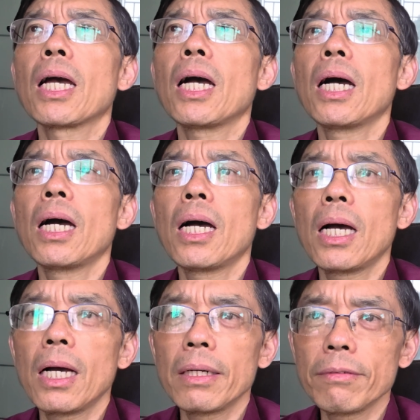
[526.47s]

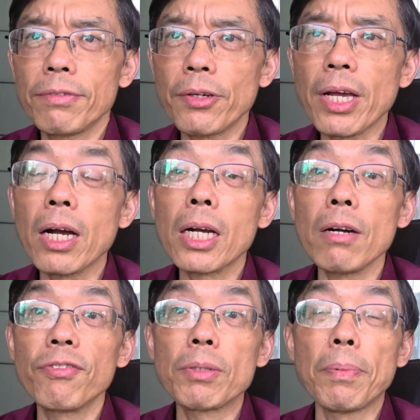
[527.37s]
very
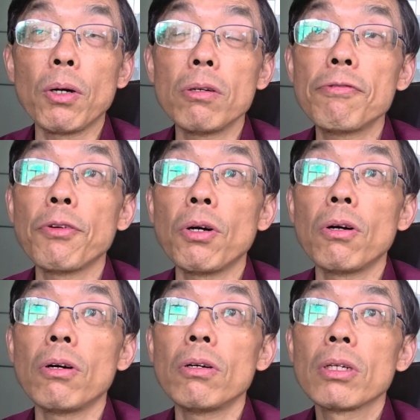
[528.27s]
uncomfortable
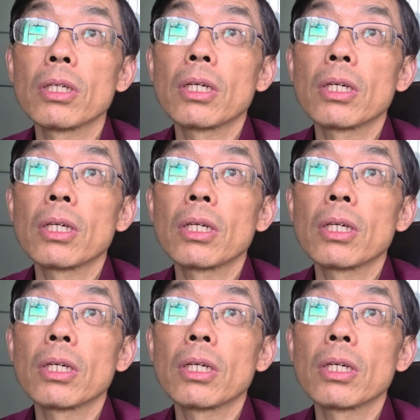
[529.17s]
for